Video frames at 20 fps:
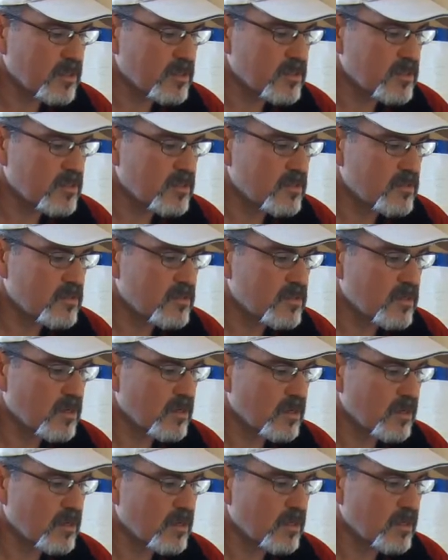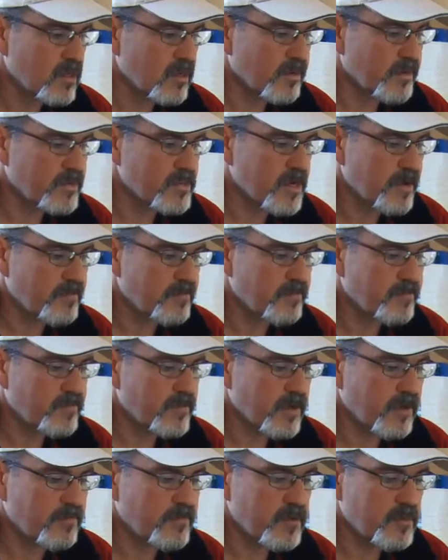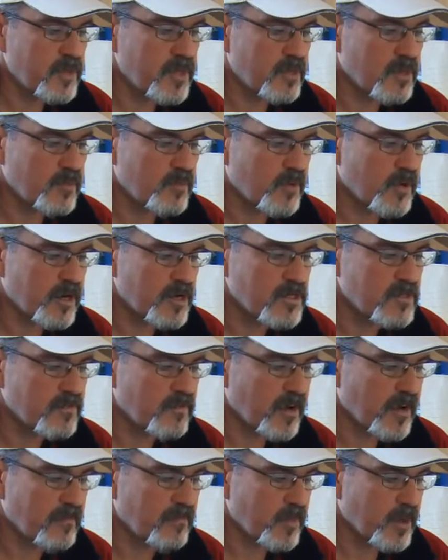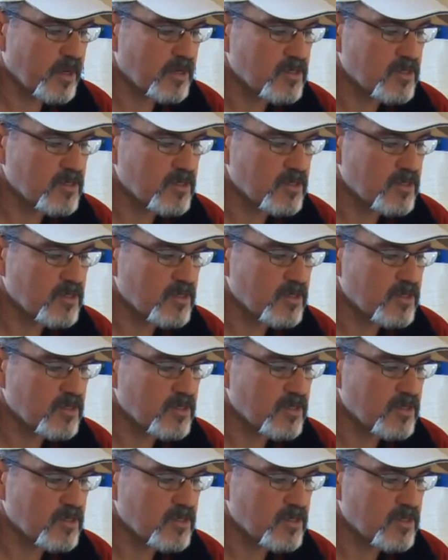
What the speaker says: it's certainly tough to beat the price, $5